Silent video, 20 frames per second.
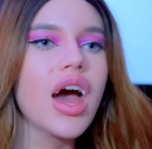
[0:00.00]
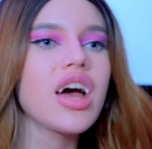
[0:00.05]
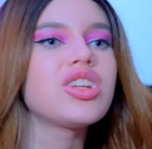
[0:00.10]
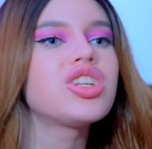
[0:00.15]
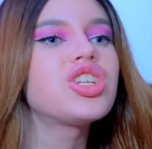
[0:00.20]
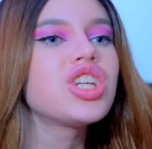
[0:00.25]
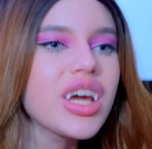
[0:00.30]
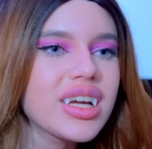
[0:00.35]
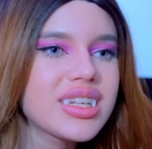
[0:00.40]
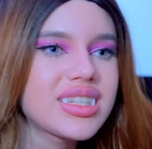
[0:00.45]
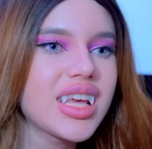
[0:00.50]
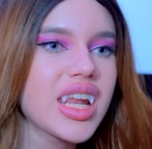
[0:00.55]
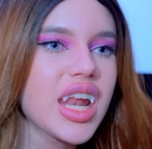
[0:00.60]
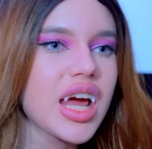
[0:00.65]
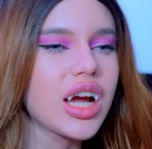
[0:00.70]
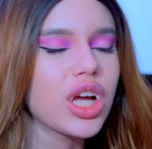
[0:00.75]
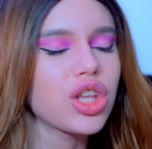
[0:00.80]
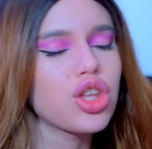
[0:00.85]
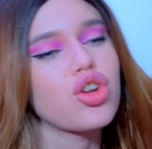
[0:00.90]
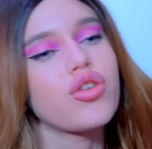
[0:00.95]
Jackson
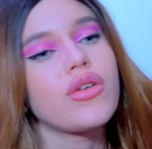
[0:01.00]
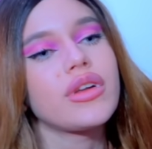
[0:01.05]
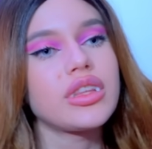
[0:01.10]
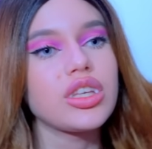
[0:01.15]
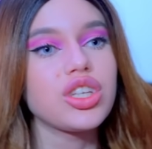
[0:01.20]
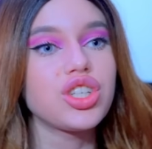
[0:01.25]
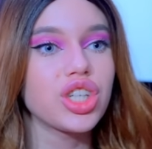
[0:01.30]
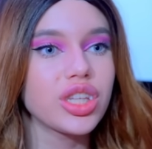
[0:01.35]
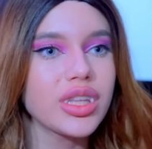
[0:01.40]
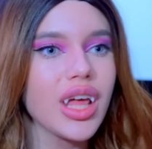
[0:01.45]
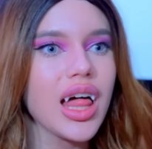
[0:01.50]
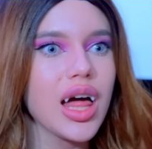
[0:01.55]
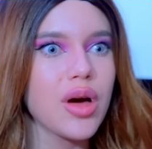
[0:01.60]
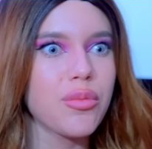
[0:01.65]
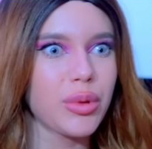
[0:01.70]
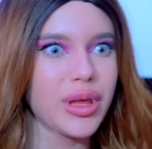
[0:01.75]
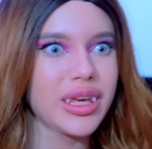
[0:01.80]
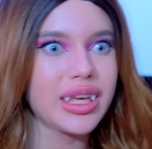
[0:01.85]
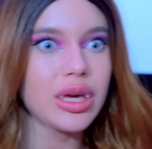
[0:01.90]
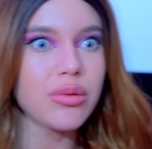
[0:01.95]
that you didn't like,
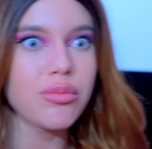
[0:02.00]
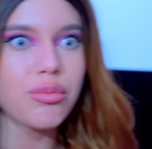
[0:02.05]
remember